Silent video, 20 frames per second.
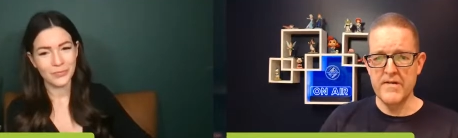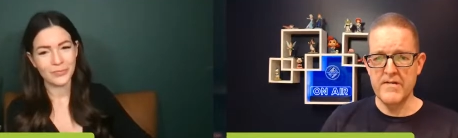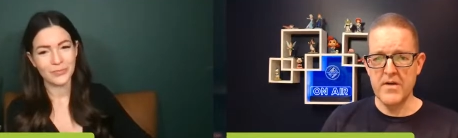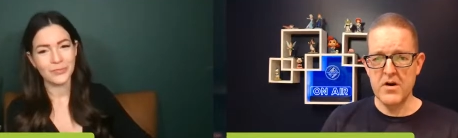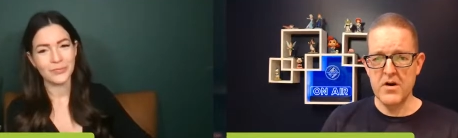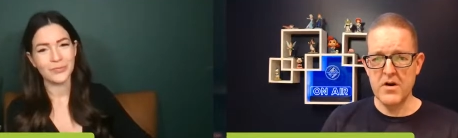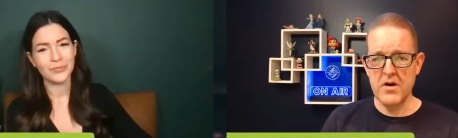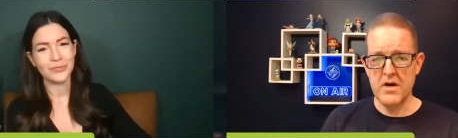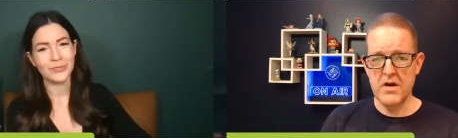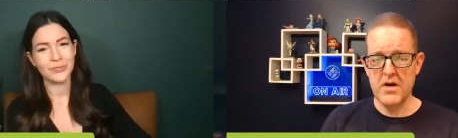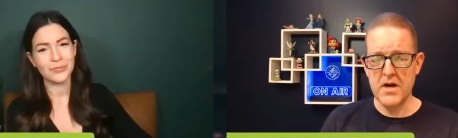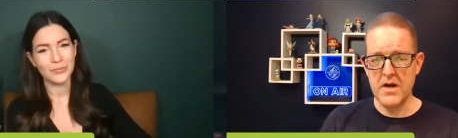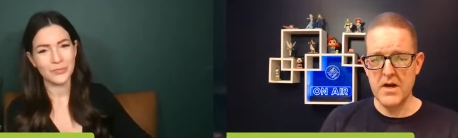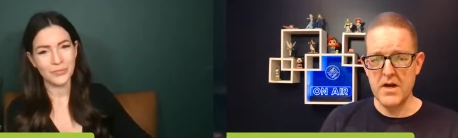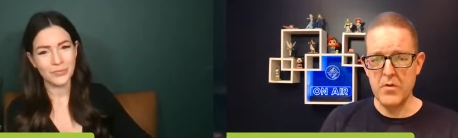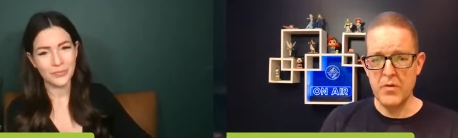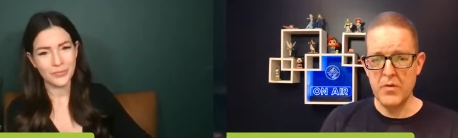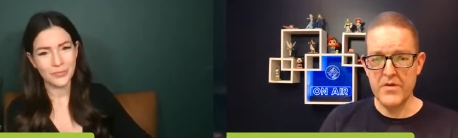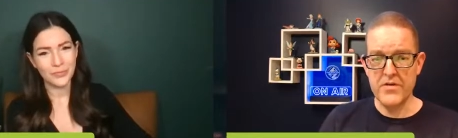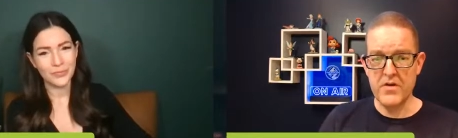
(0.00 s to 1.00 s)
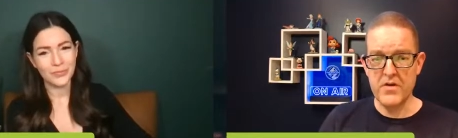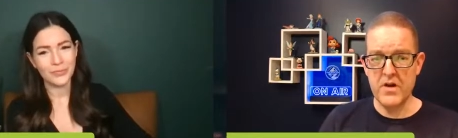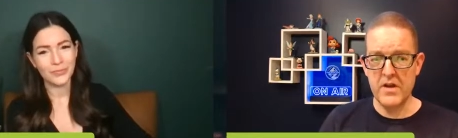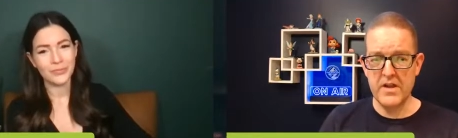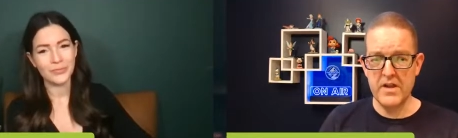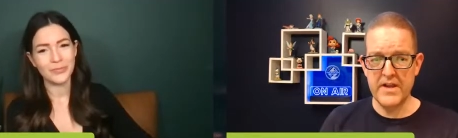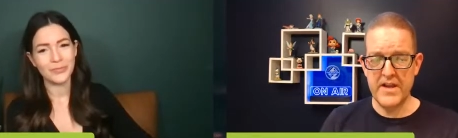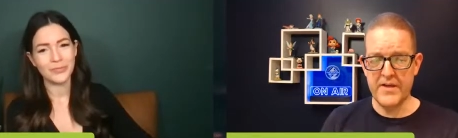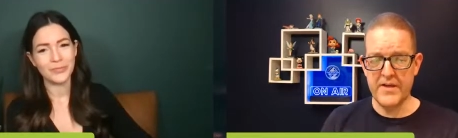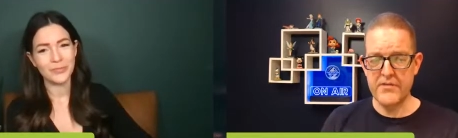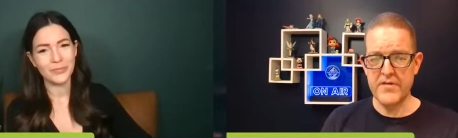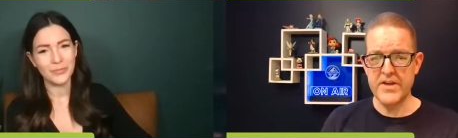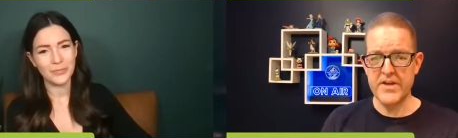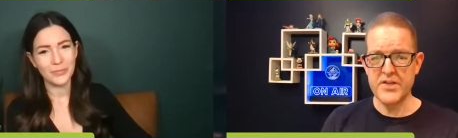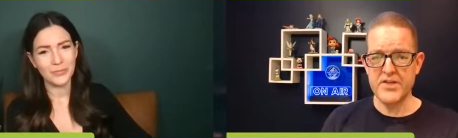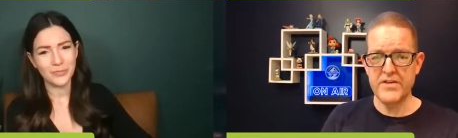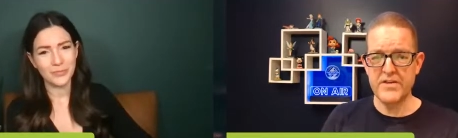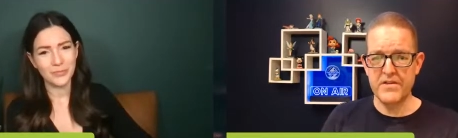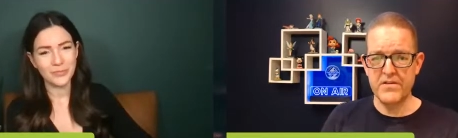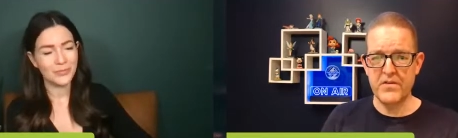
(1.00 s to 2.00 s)
Speaker 1: of our uh, winter holiday
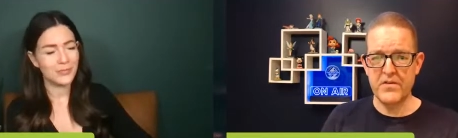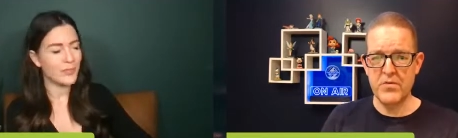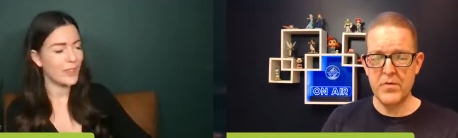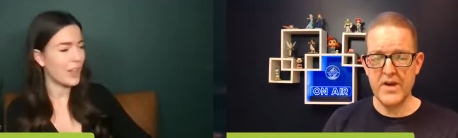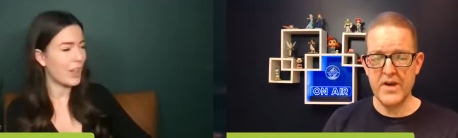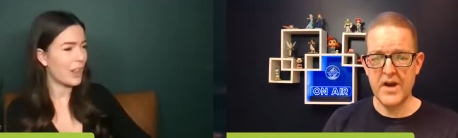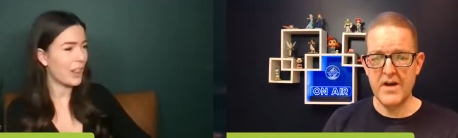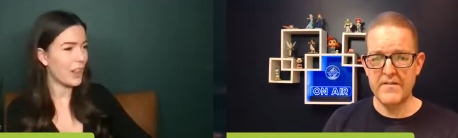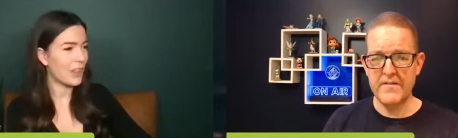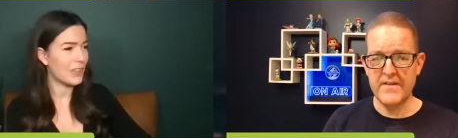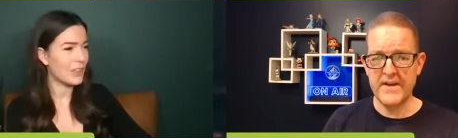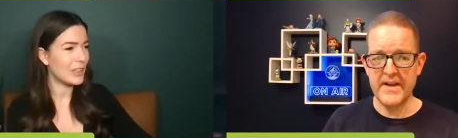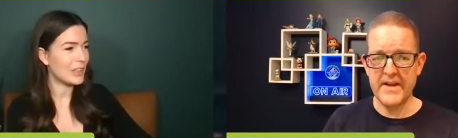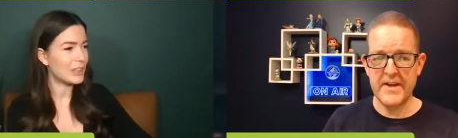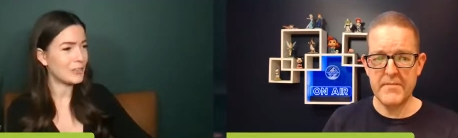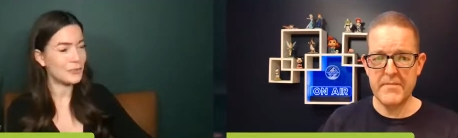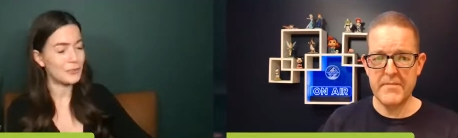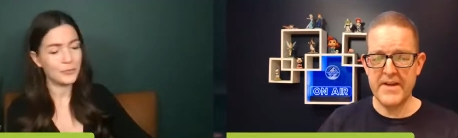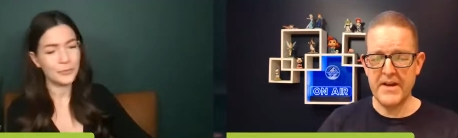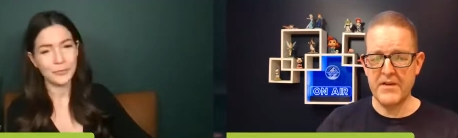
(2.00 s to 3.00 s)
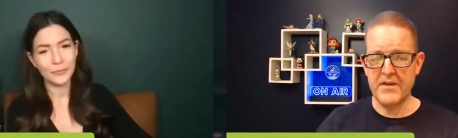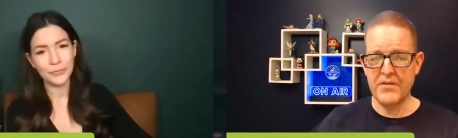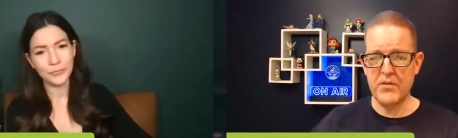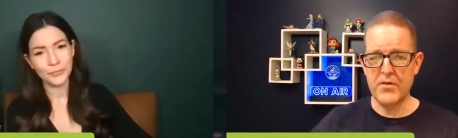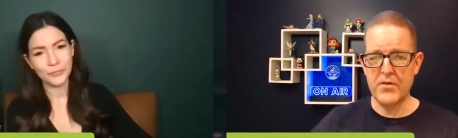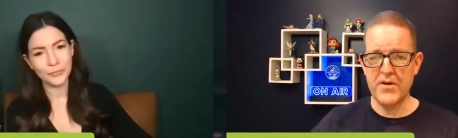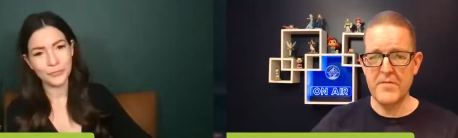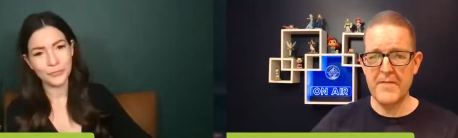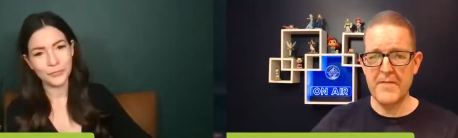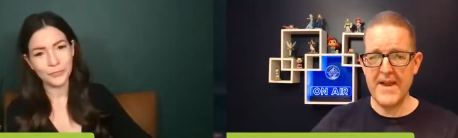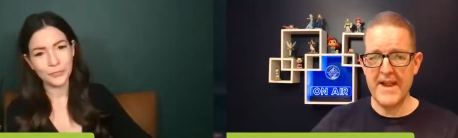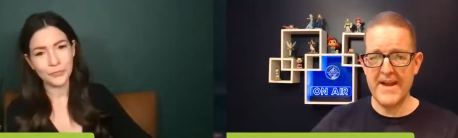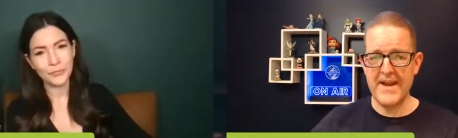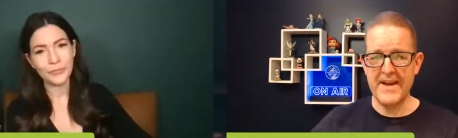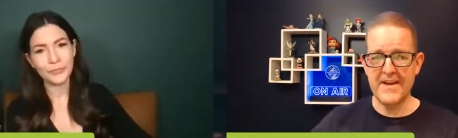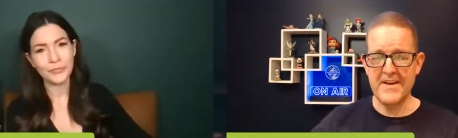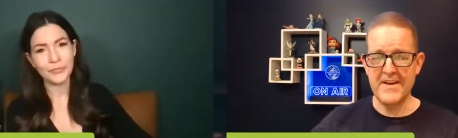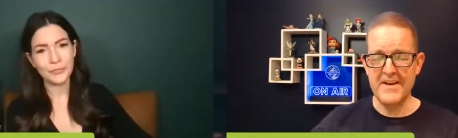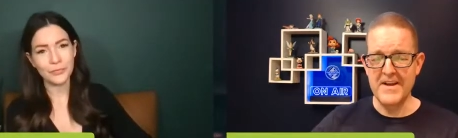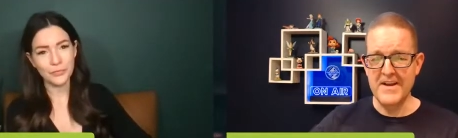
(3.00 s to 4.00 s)
traditions. So we often get a big assorted
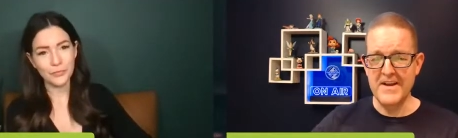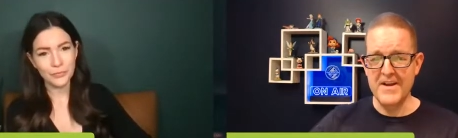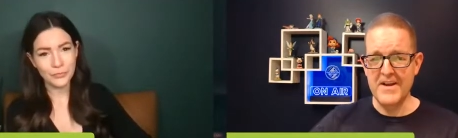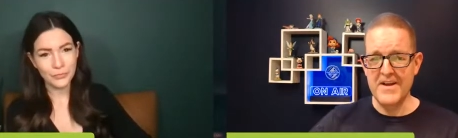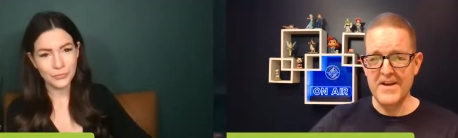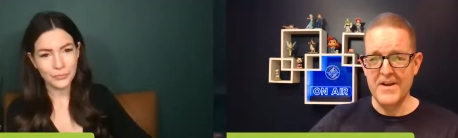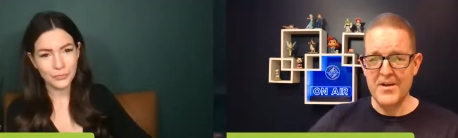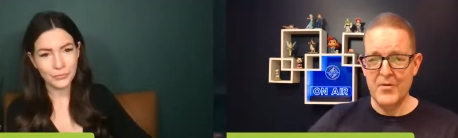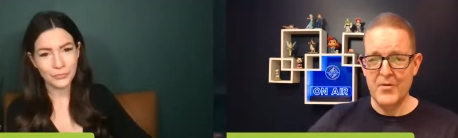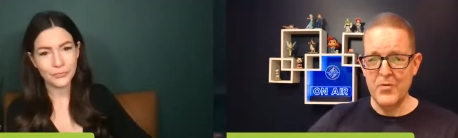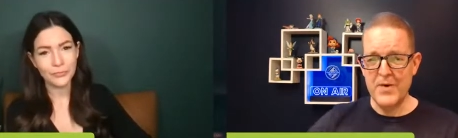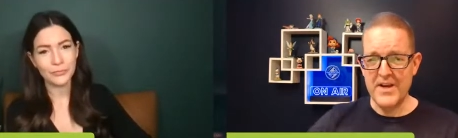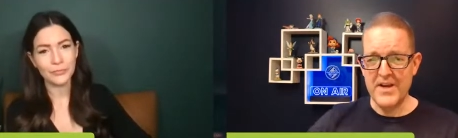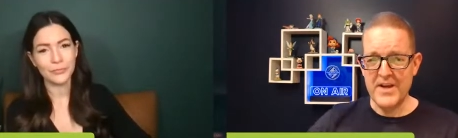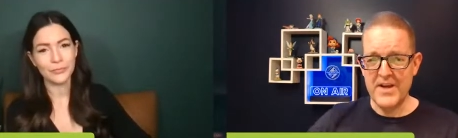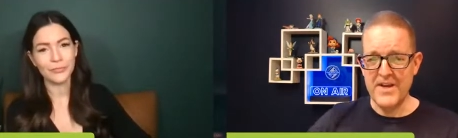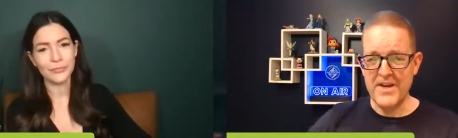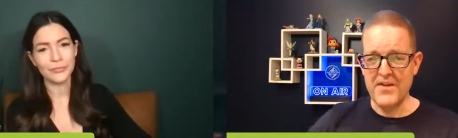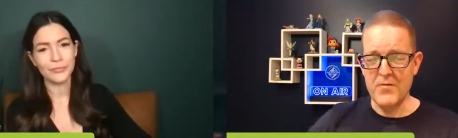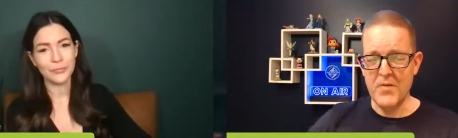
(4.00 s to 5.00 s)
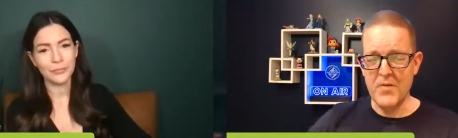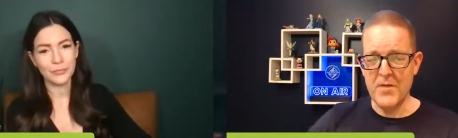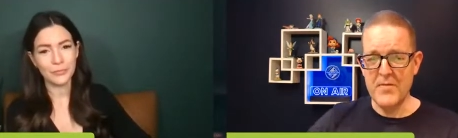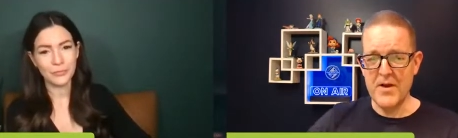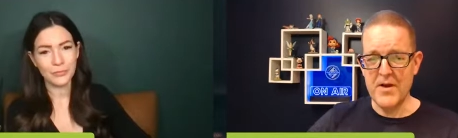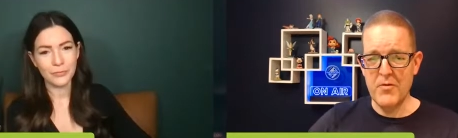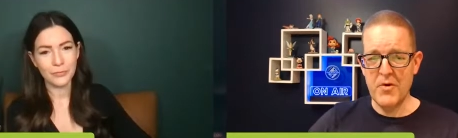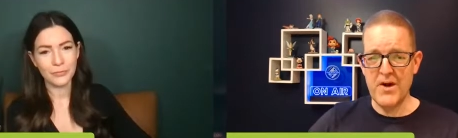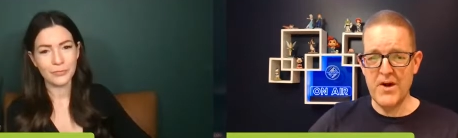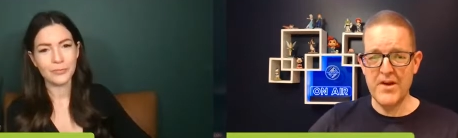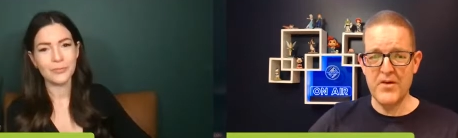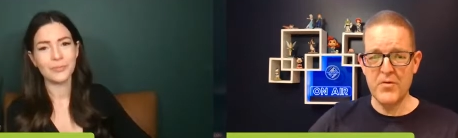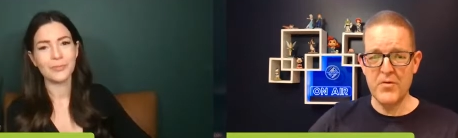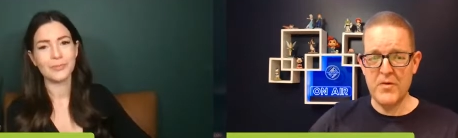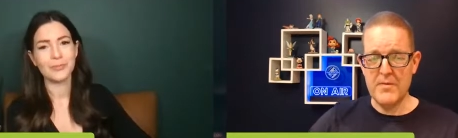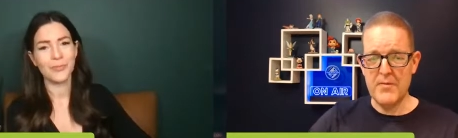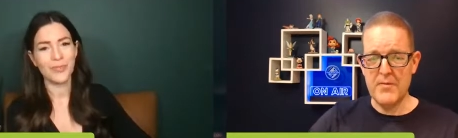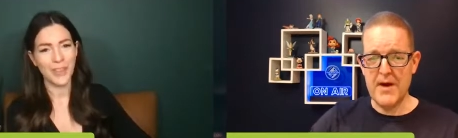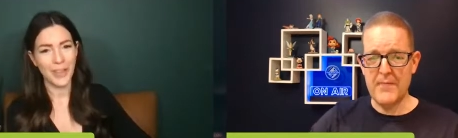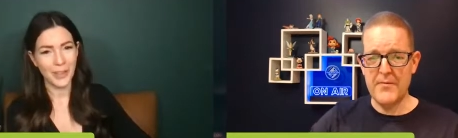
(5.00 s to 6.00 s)
bag and we eat them one by one or
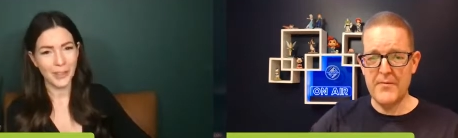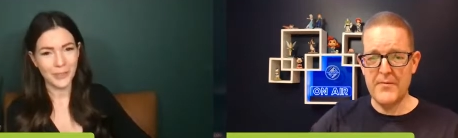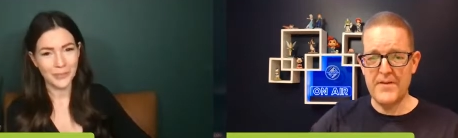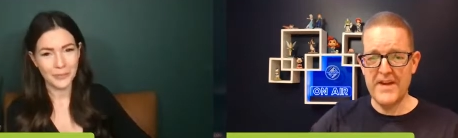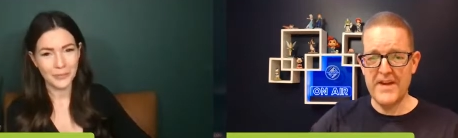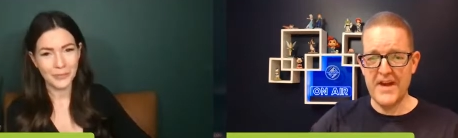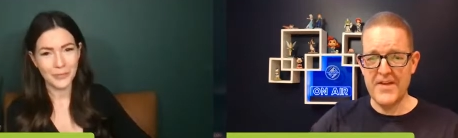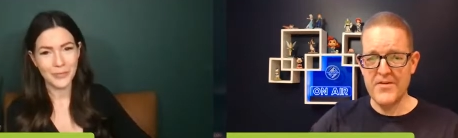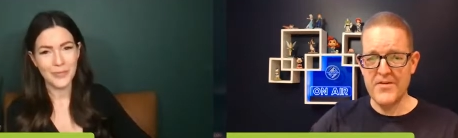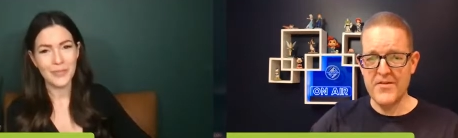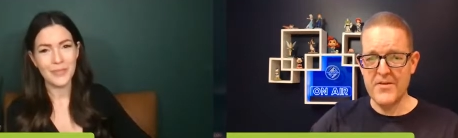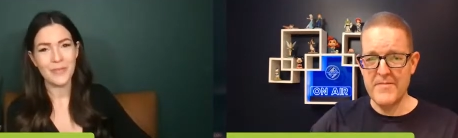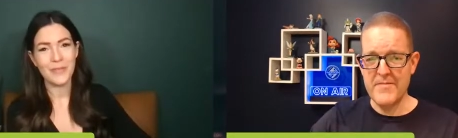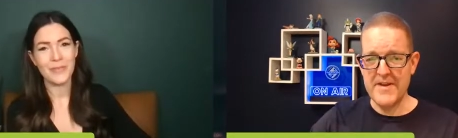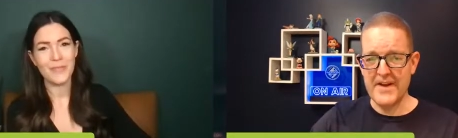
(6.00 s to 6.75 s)
we pop them together and